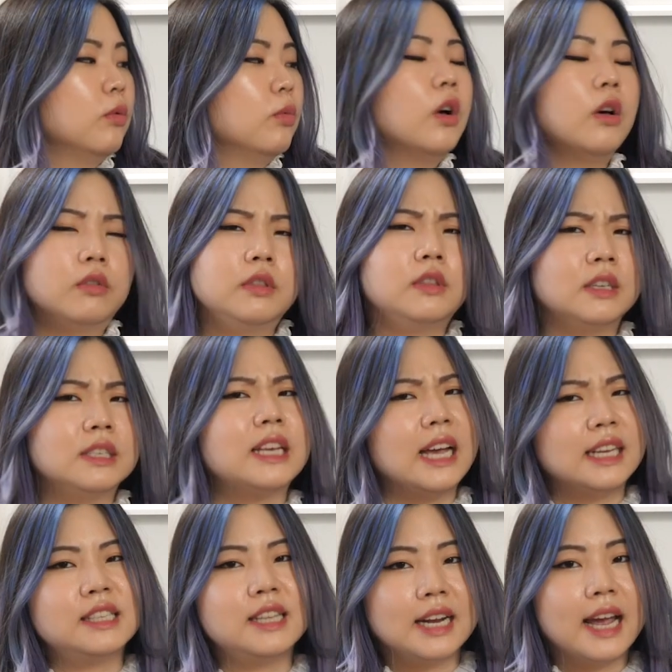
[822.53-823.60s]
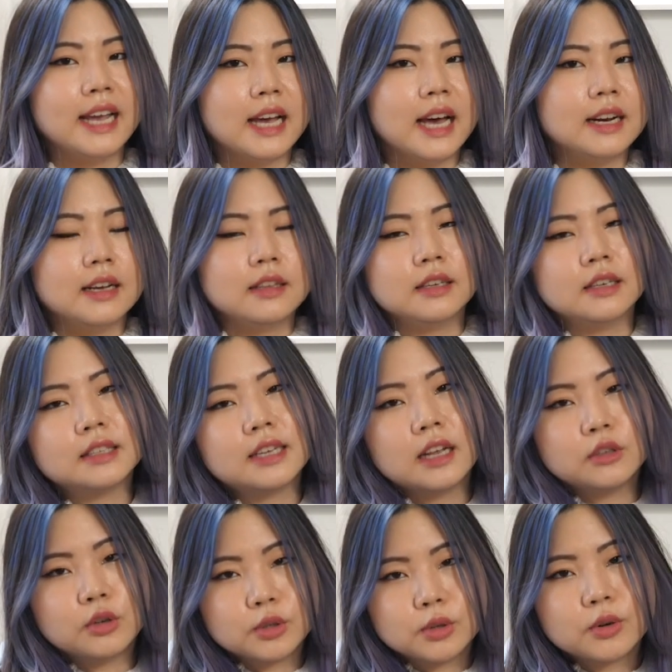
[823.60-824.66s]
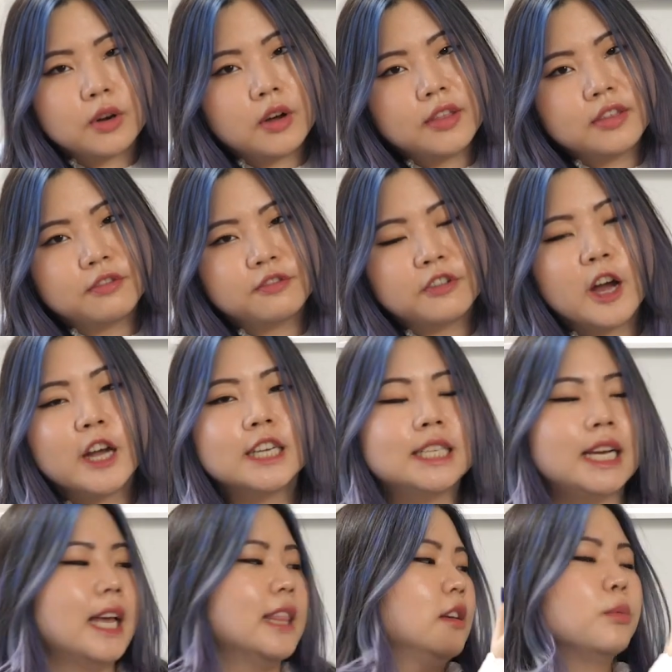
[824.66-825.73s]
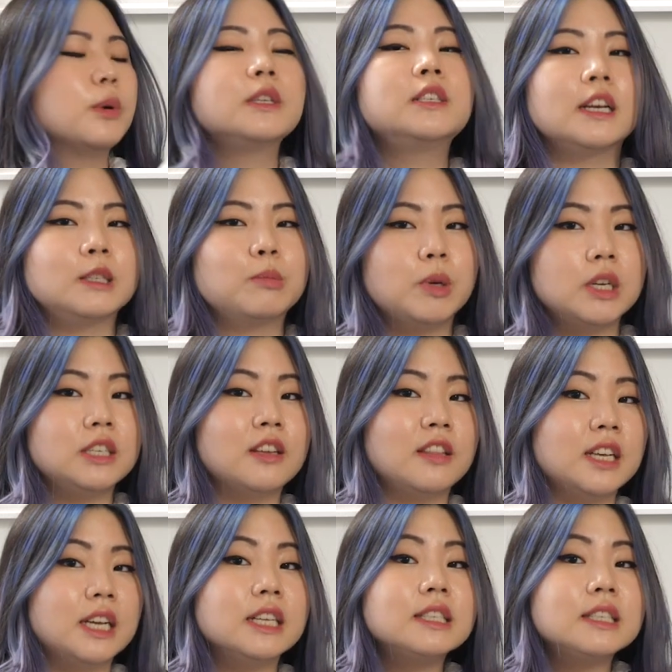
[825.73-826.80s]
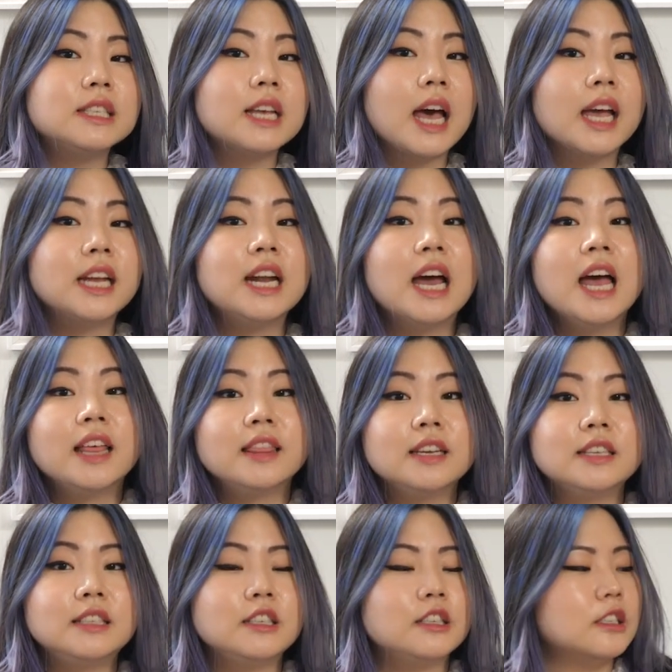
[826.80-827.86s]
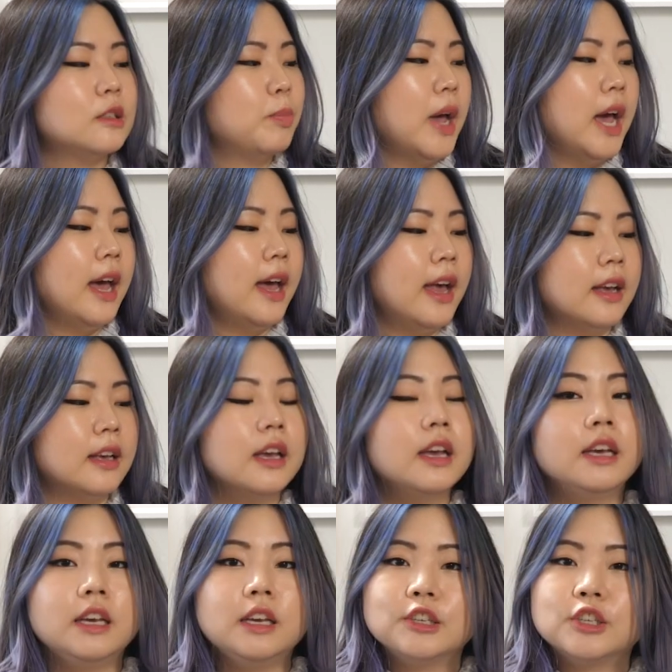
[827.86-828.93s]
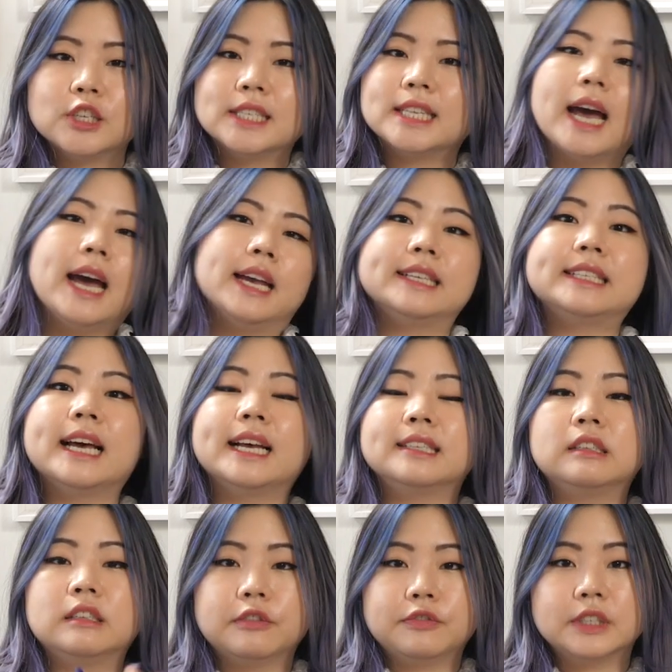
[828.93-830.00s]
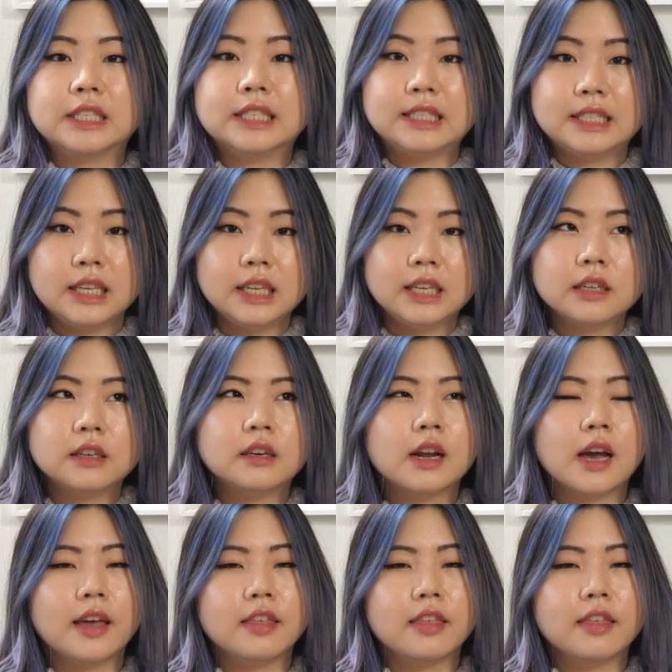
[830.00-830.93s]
Well, the size that I got at least had Totoro on the front, and there were dust bunnies on the inside. This year's bag, each size has a different scene.